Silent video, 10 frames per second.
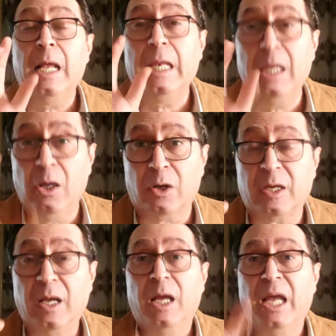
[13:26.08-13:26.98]

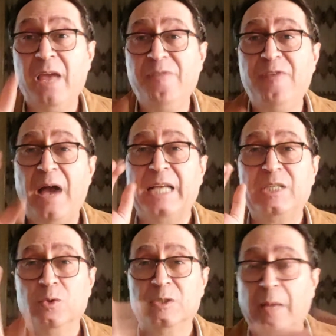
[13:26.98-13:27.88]
Look, if I
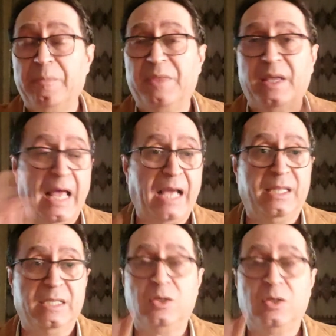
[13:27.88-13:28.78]
do something like
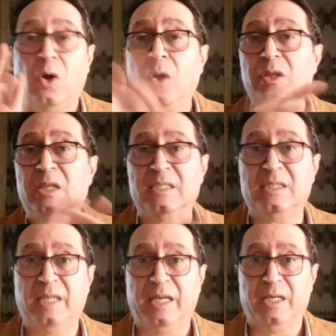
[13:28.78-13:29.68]
this on the
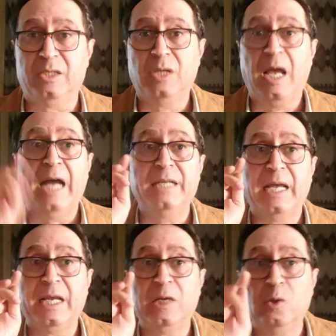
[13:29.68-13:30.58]
stage and
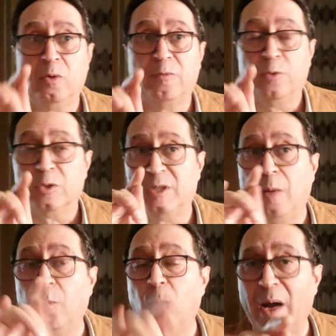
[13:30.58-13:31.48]
I look for
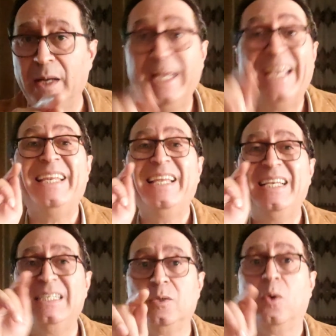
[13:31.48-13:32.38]
someone in
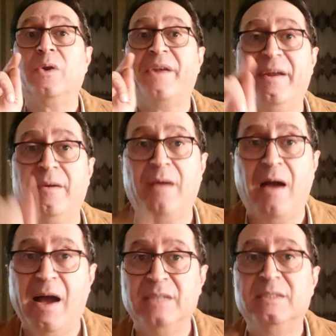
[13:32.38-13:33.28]
his or her
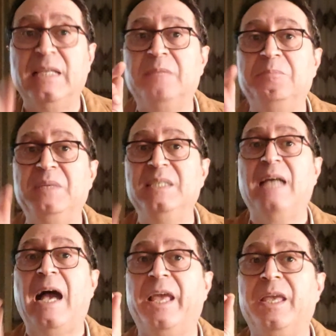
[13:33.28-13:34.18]
eyes, that
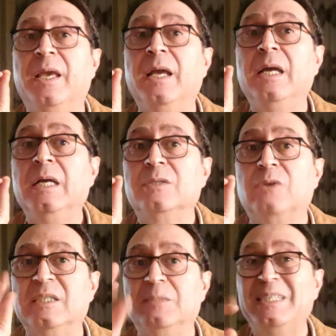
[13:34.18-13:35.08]
means I
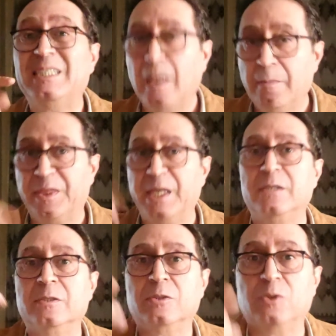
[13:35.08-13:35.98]
transmit something
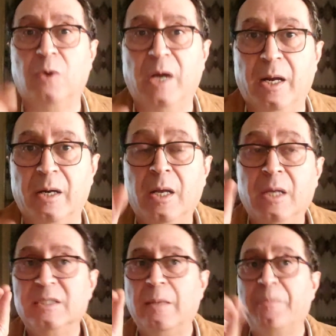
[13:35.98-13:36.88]
to her,
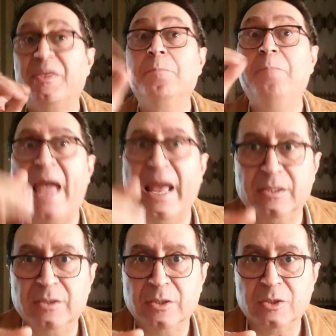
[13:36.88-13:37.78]
something
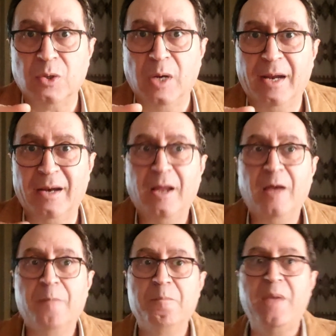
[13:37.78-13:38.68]
bad to her.
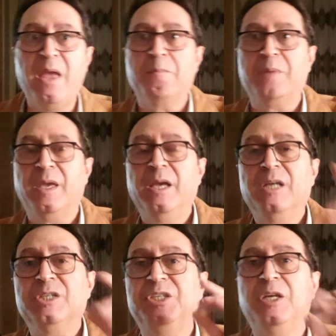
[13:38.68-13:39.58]
Maybe
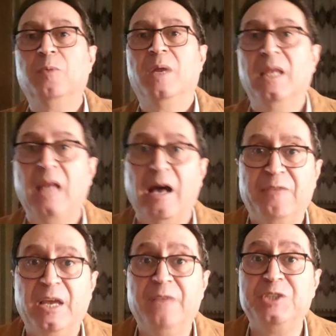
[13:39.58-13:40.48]
she will
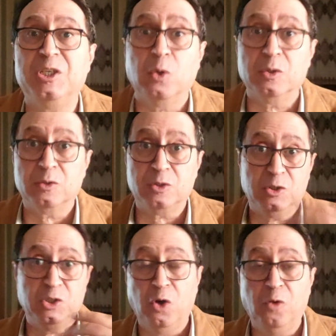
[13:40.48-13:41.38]
laugh if she don't
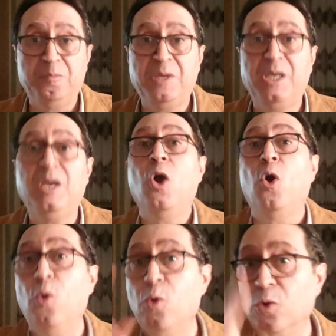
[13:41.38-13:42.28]
know me,
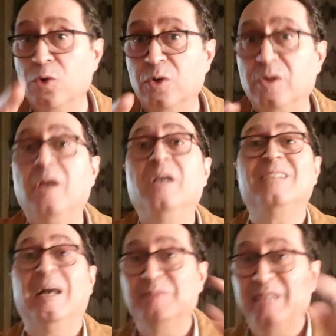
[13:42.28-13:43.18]
or
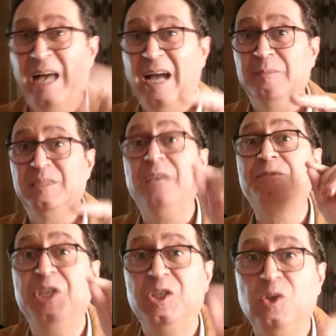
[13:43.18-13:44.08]
sometimes if
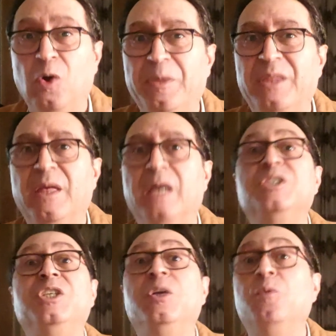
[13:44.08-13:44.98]
she know me,
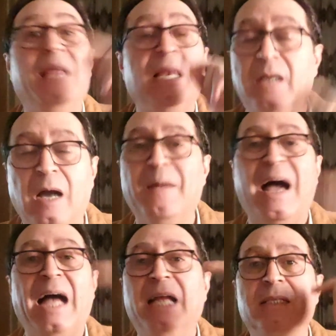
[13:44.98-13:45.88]
she will come
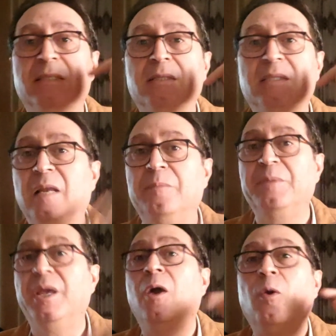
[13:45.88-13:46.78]
and tell
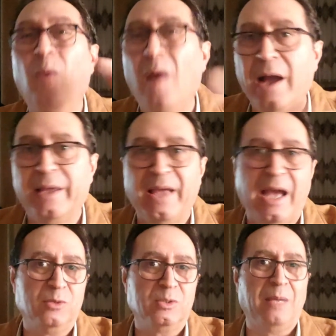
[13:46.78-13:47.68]
me why
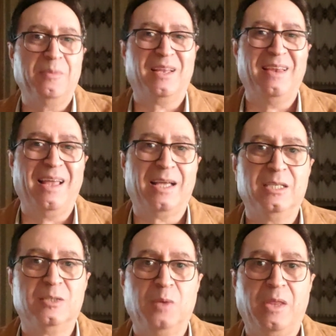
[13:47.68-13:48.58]
I do something like
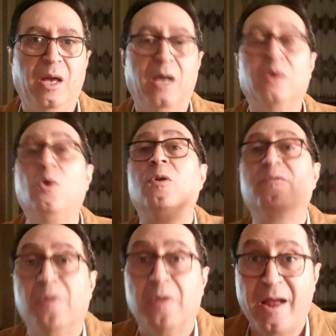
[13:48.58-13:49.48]
this with her or
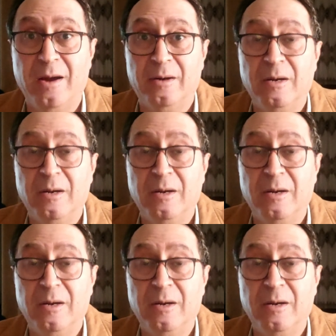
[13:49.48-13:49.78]
for her.